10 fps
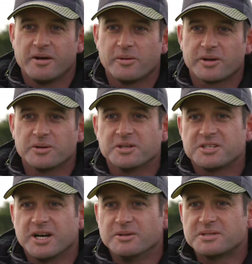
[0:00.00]
We couldn't have
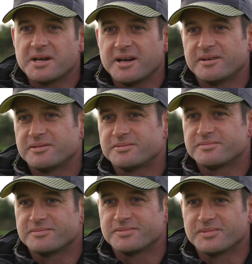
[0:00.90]
chose a
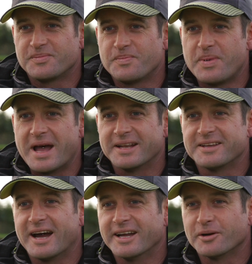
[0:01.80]
better
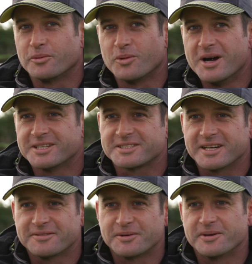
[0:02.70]
day or worse
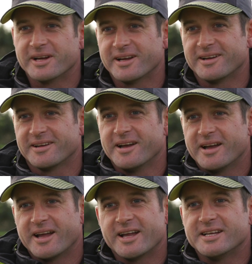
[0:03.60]
day for it.
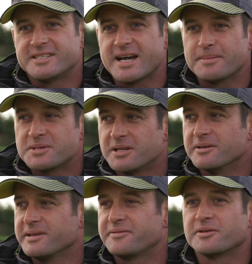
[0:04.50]
It's
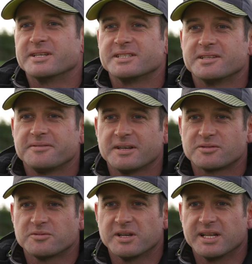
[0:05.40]
absolutely freezing, the
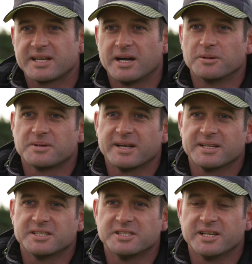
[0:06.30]
first really cold day
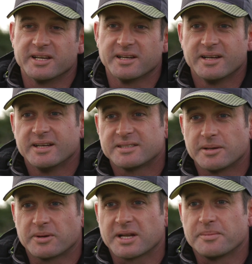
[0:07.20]
this year,
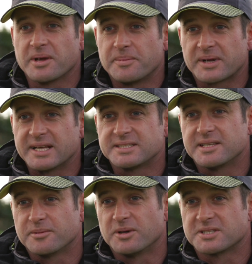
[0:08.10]
so we're going to be up against it.
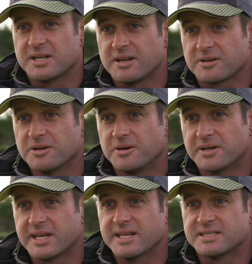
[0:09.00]
There wasn't a lot caught
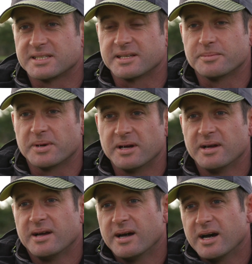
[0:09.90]
on here yesterday, but
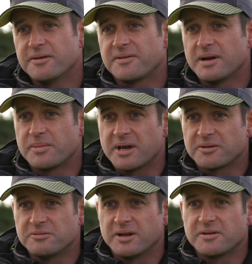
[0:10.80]
hopefully I'll be able
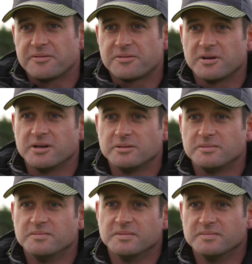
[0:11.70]
to run you through
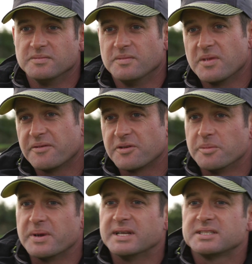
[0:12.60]
a few
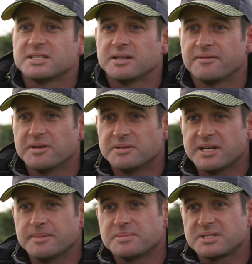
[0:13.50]
bits and a few
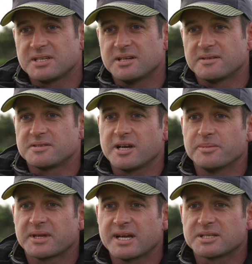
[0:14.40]
tips to
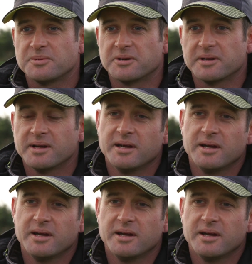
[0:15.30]
help you catch them on it.